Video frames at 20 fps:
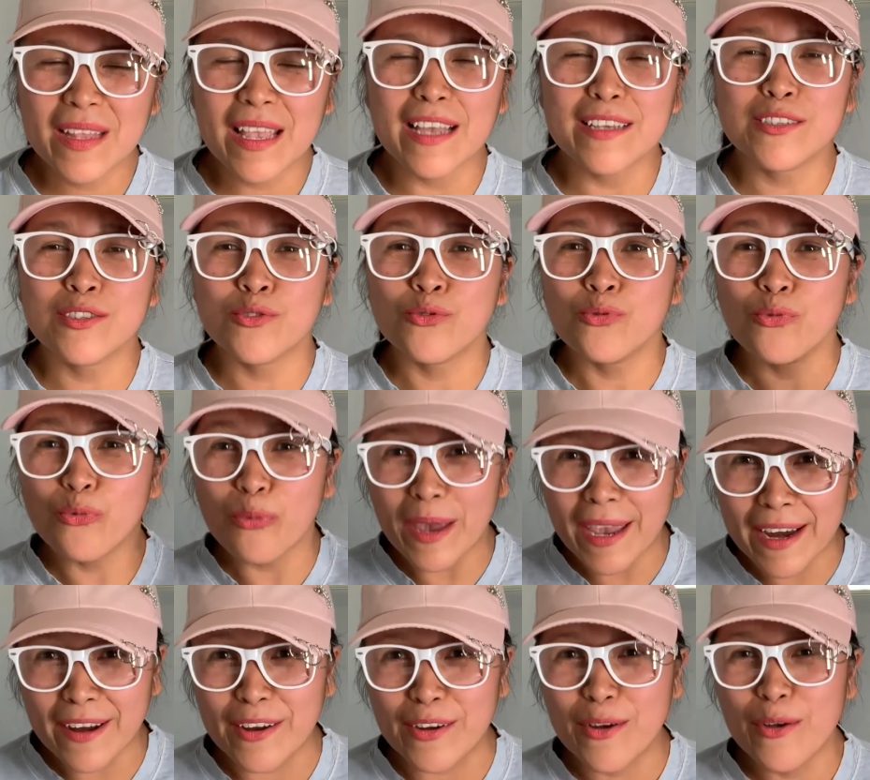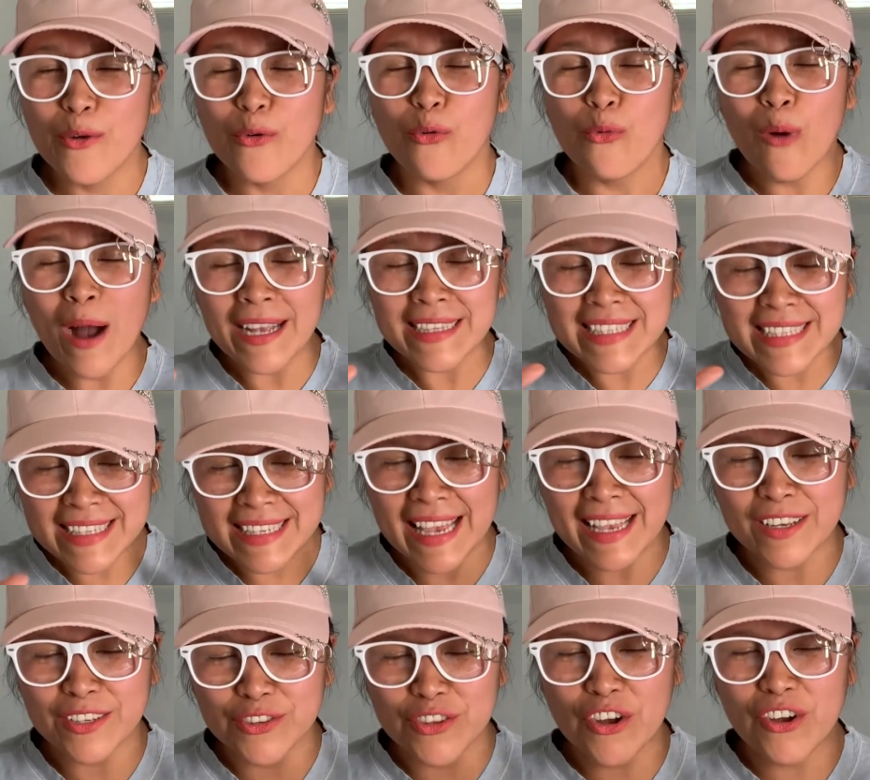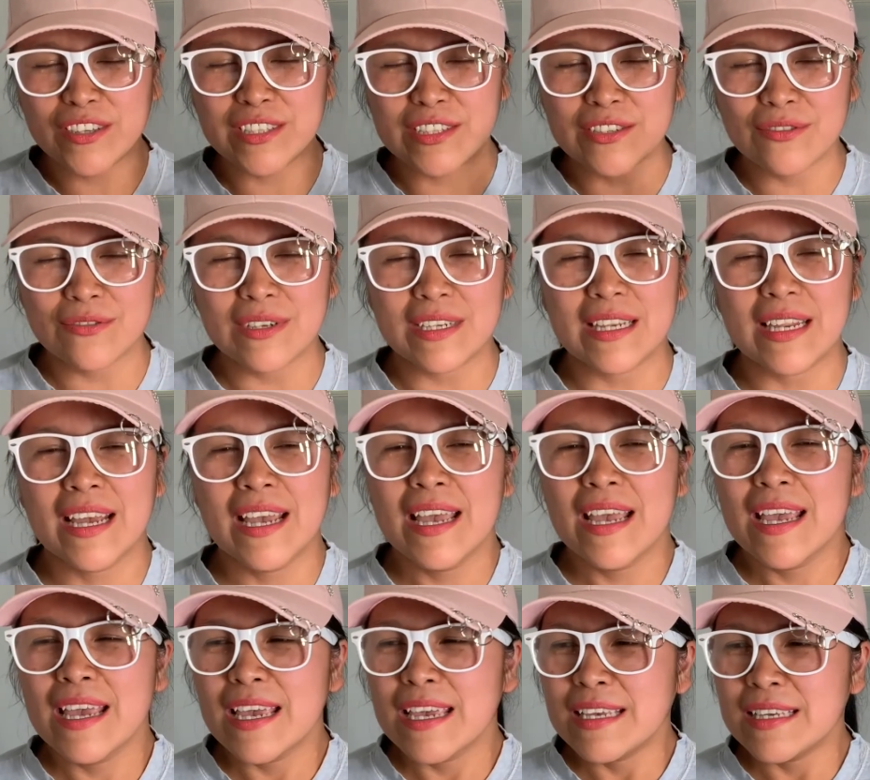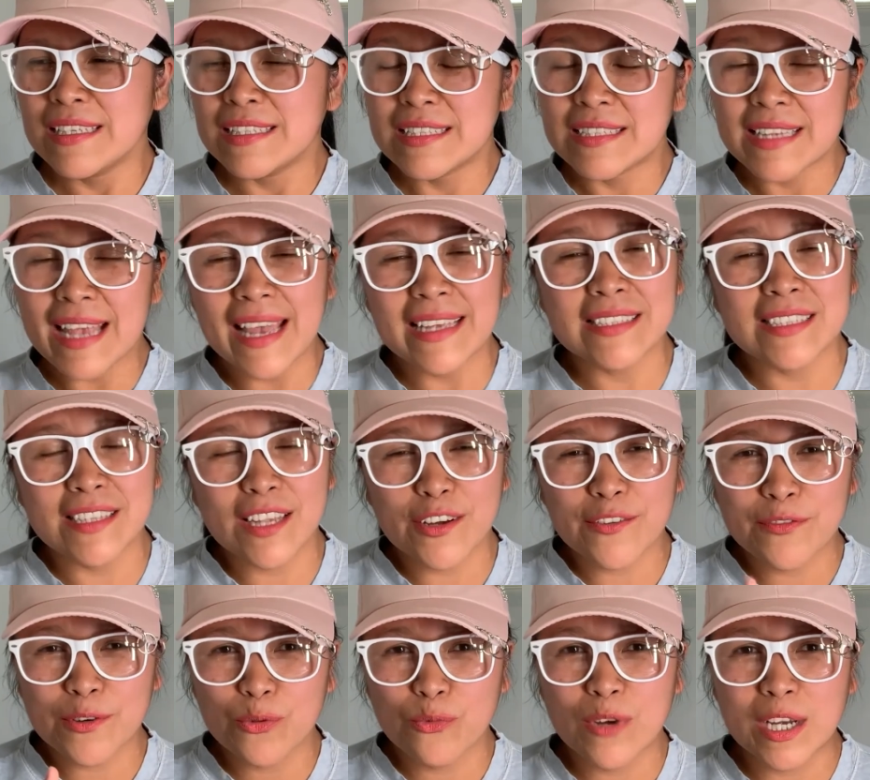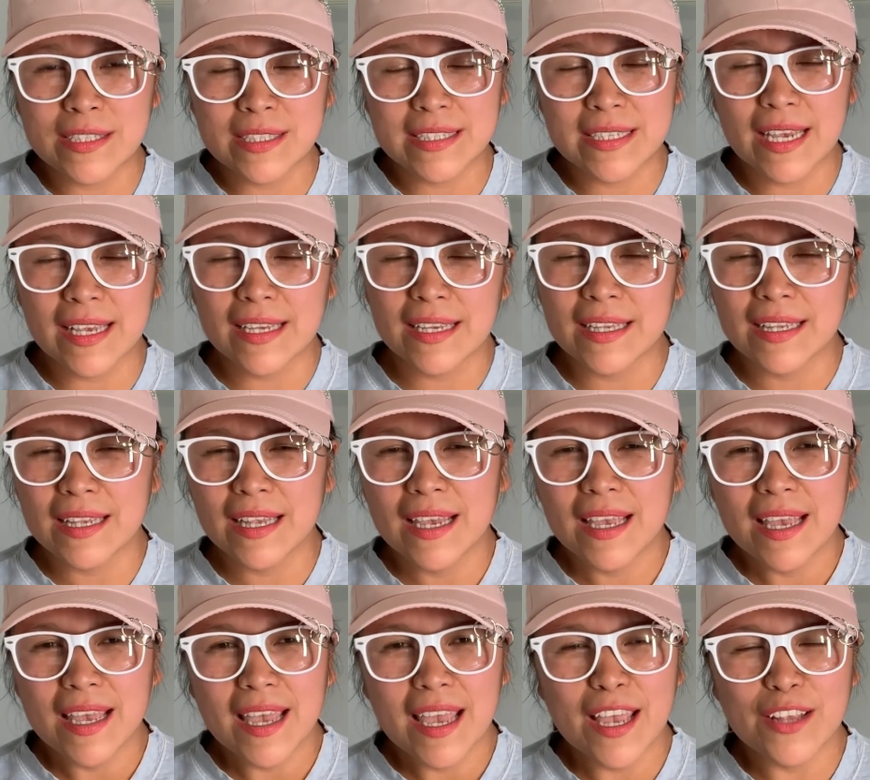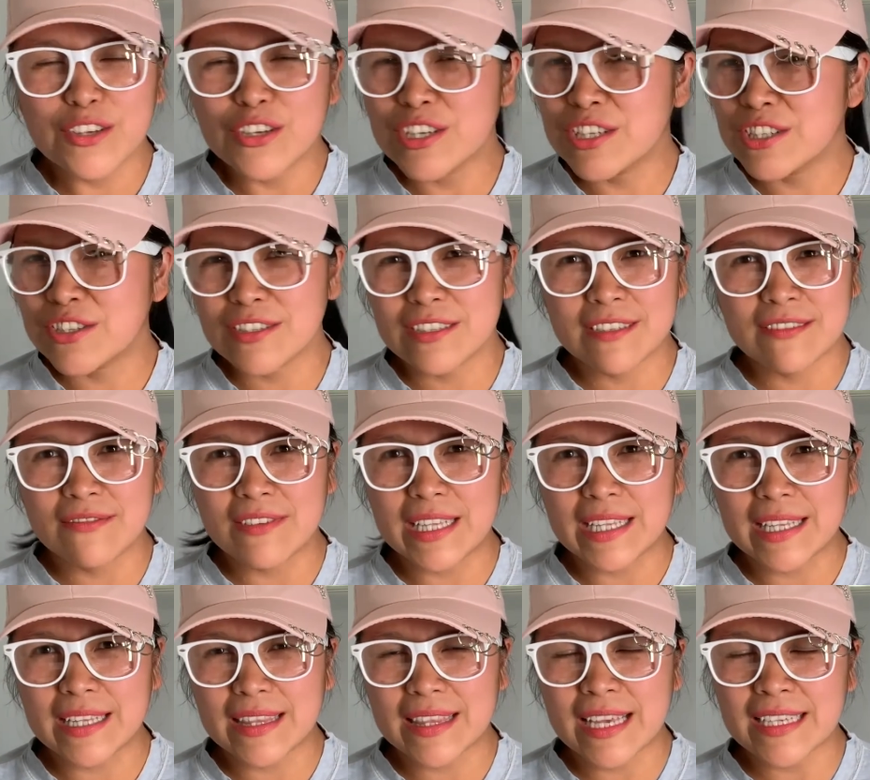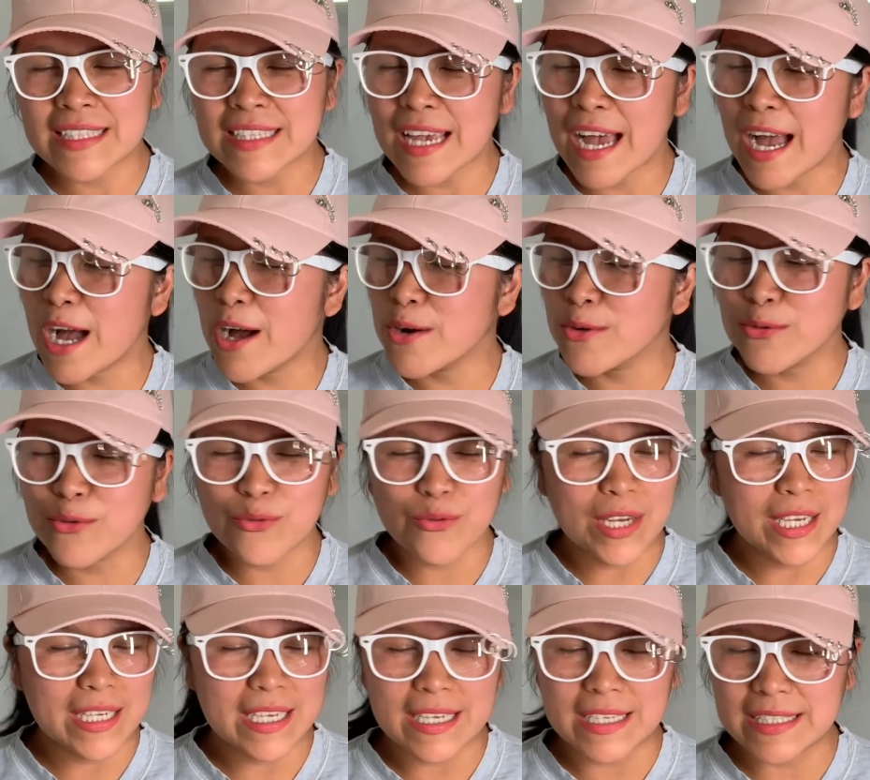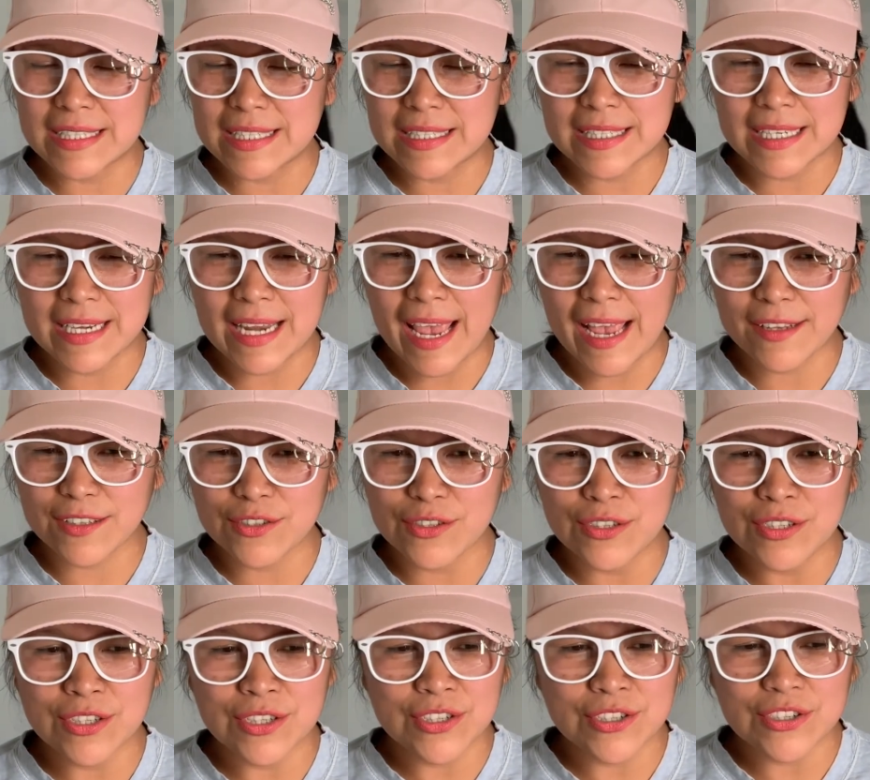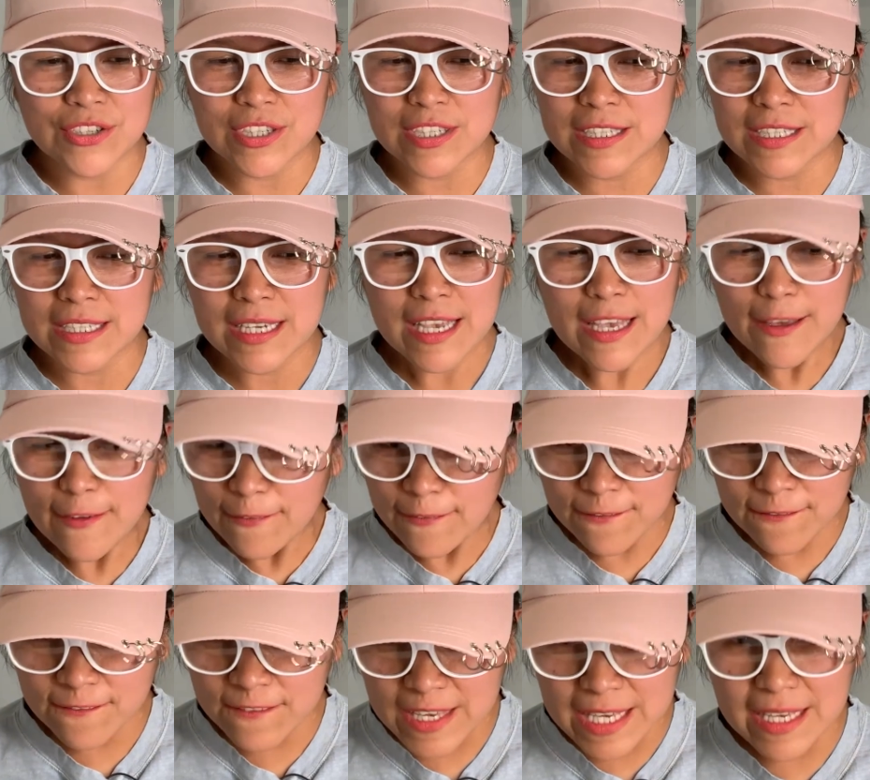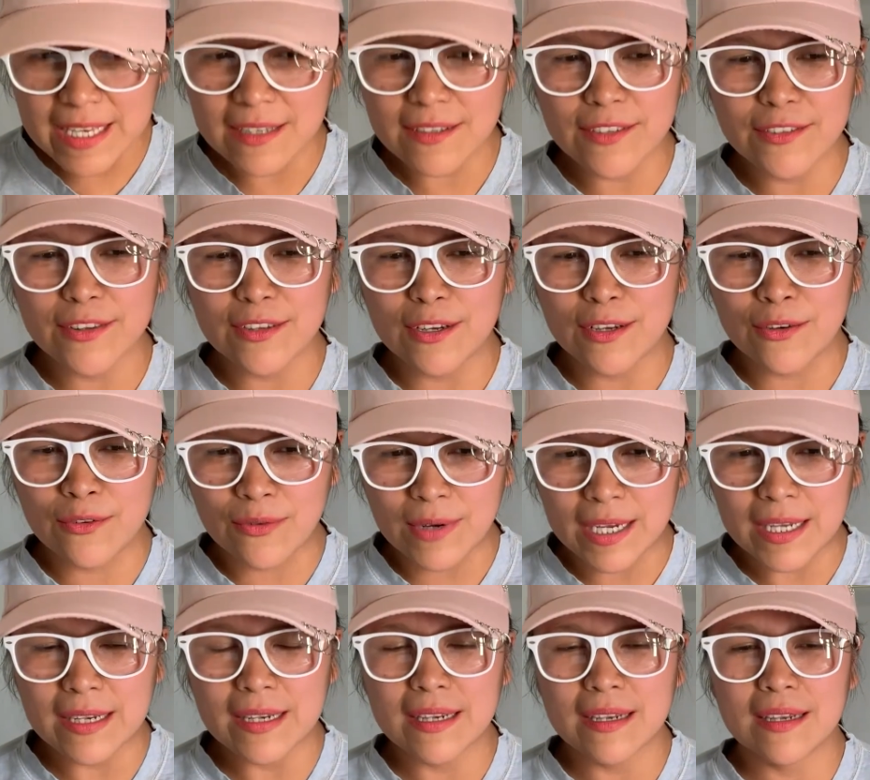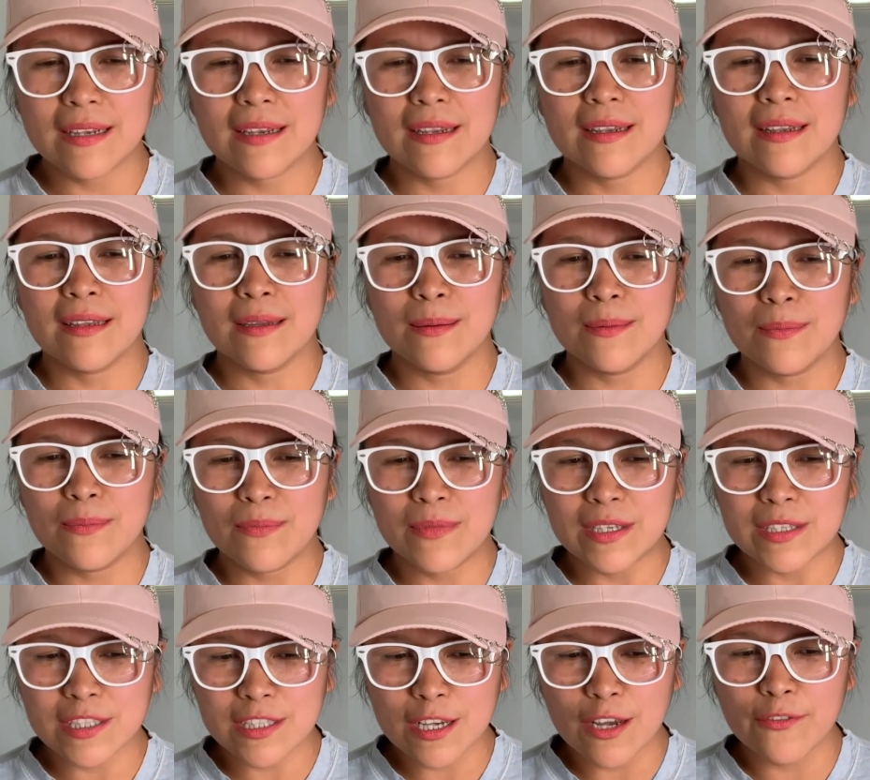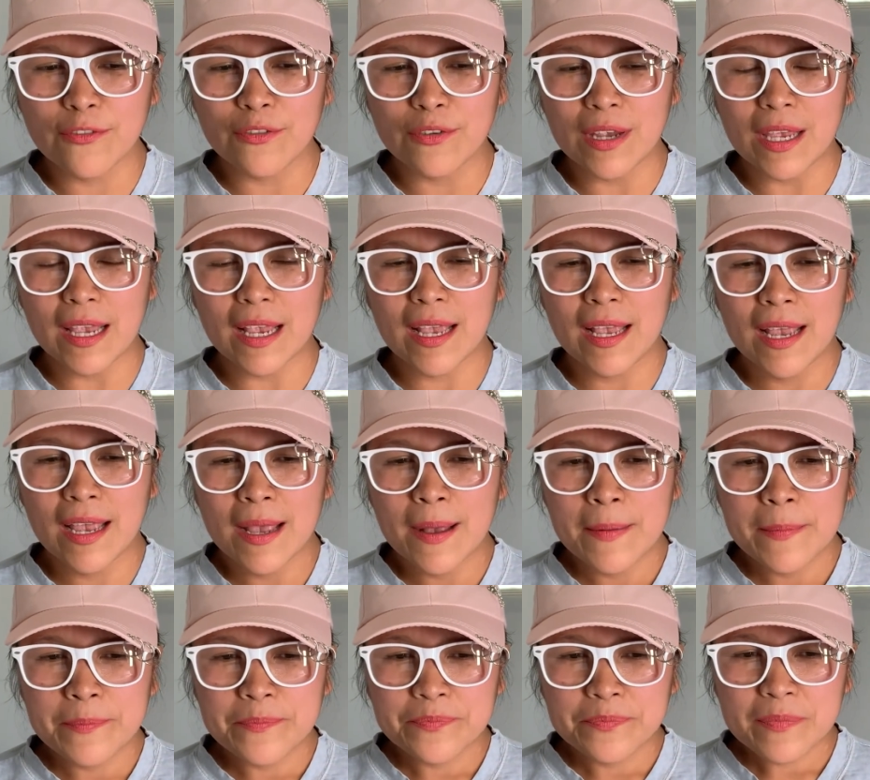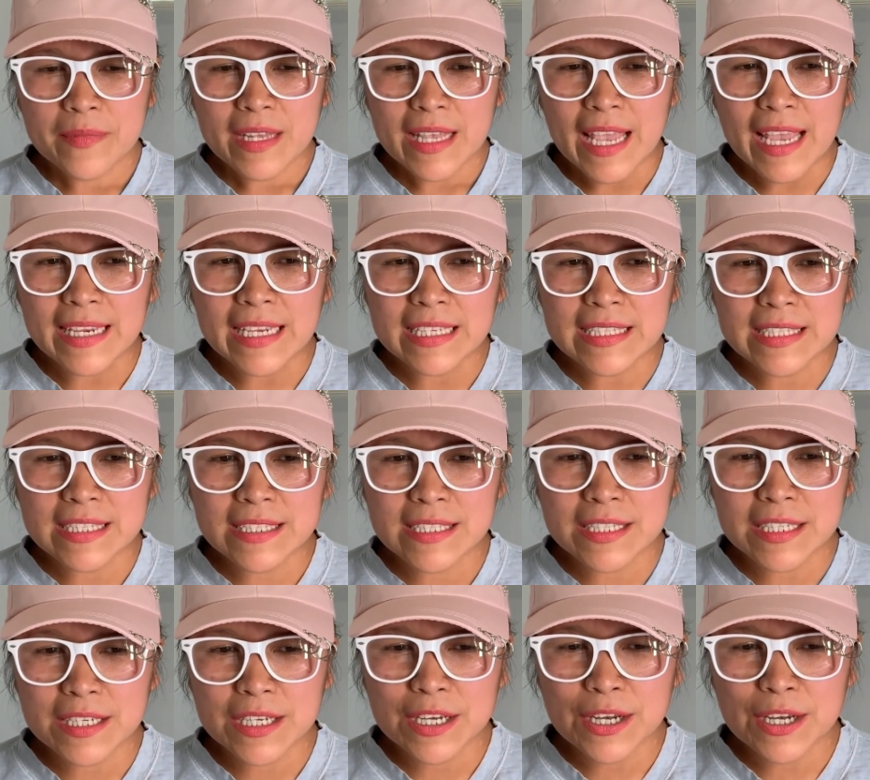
I swear, 1 second on screen, he stands there for 1 second and you can just feel it. That's how great he is as an actor. You can just feel the grit, the suffering, and it's